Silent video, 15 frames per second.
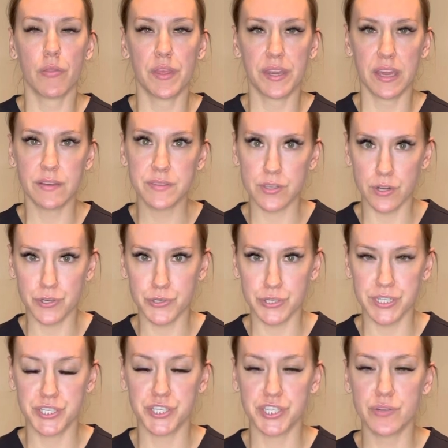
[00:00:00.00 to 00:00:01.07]
the day of surgery
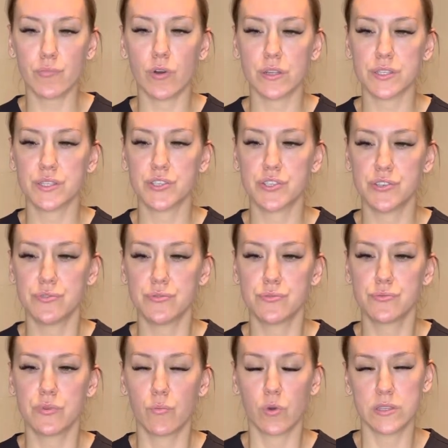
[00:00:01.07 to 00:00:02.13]
she wants
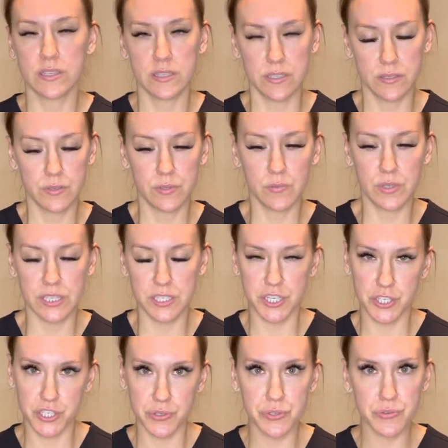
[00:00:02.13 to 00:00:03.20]
to when the when the
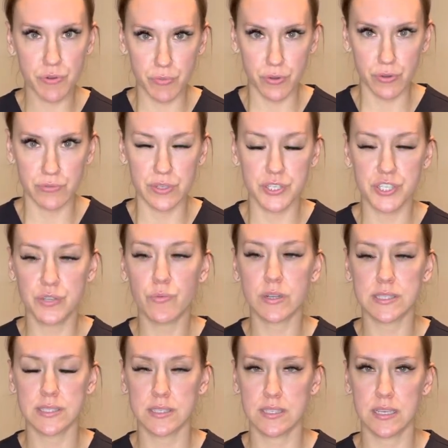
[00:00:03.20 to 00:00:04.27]
tissue is removed she
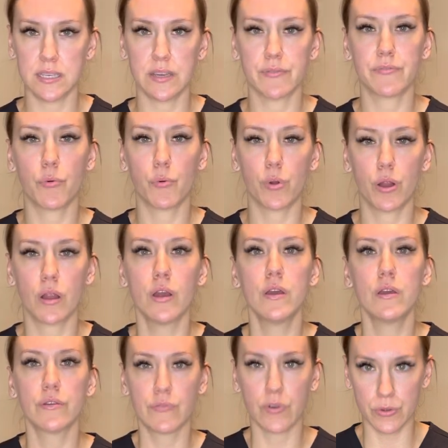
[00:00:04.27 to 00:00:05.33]
wants to send it for
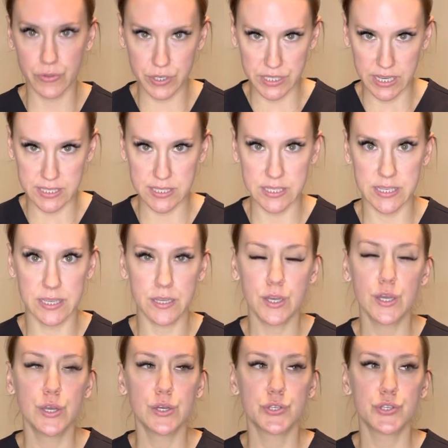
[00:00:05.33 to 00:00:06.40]
further testing
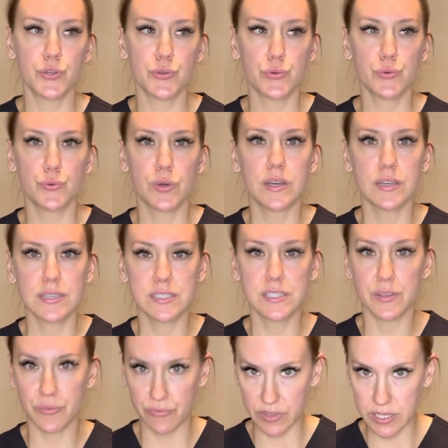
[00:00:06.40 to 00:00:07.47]
to
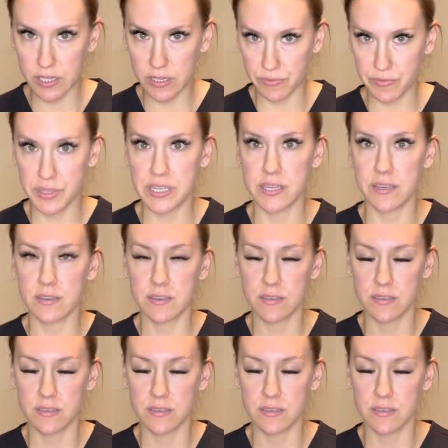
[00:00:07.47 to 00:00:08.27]
definitively